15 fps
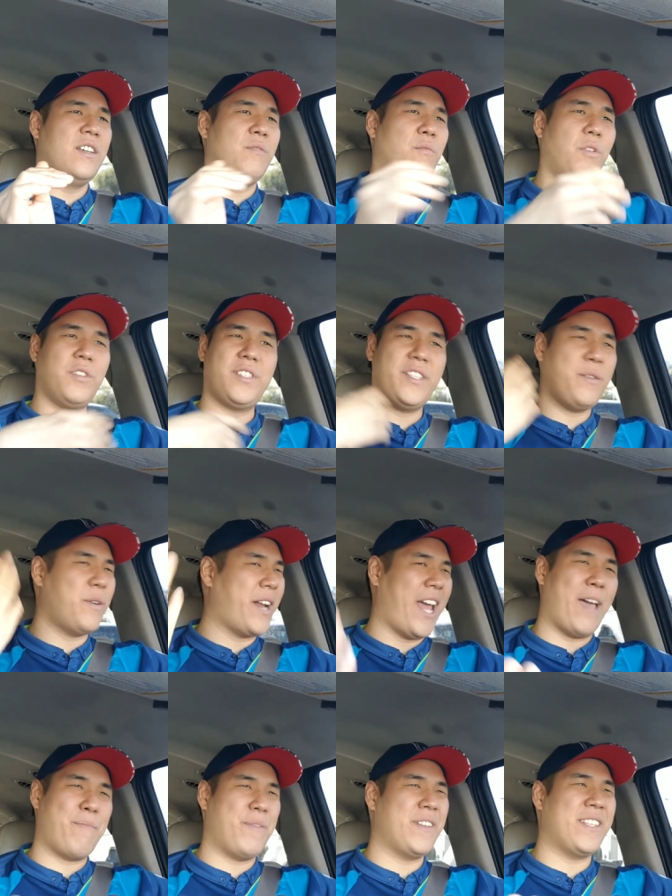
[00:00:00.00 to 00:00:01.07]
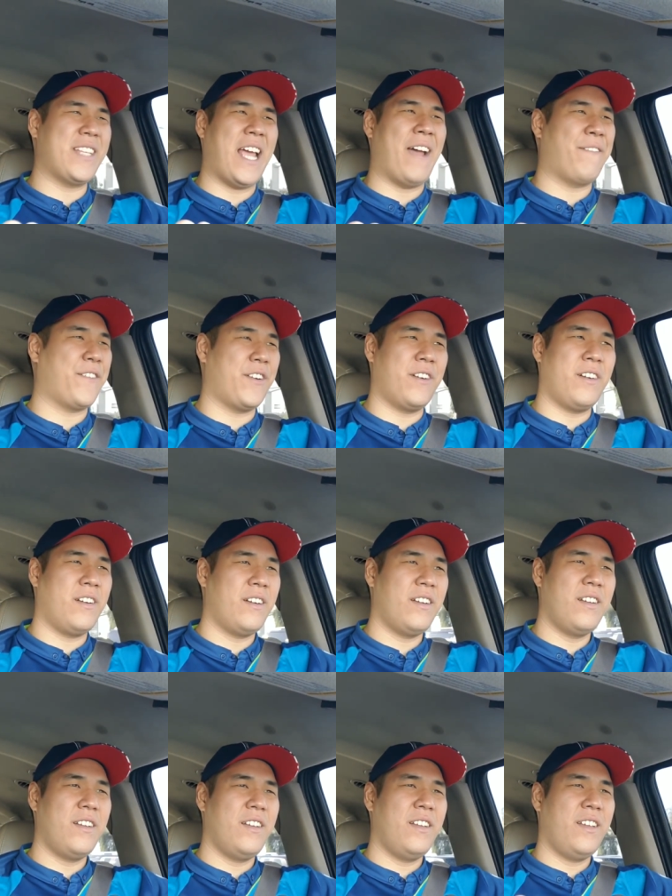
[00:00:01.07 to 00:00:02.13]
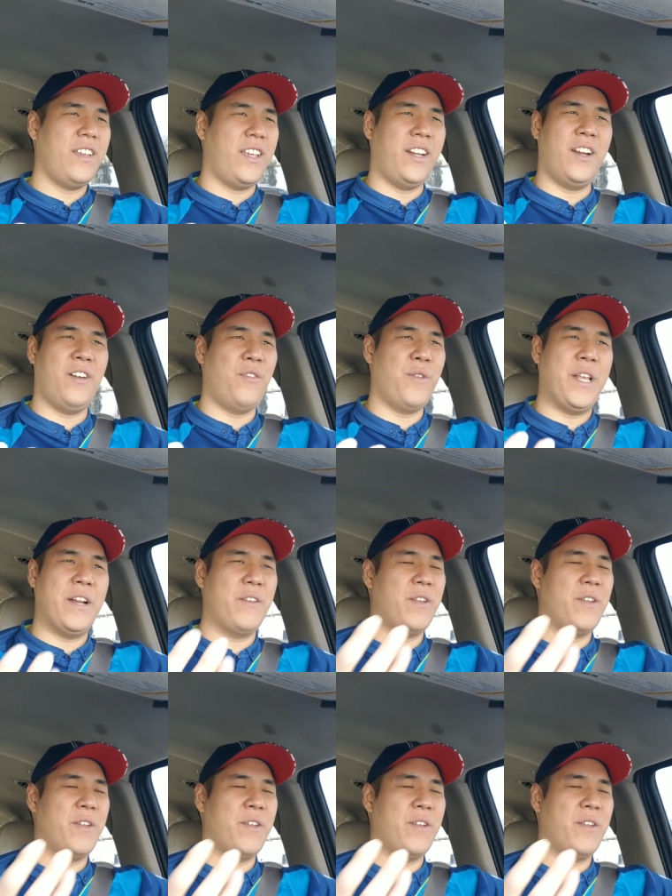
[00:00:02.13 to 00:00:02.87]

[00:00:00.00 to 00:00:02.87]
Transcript: We'll see what happens after. You know,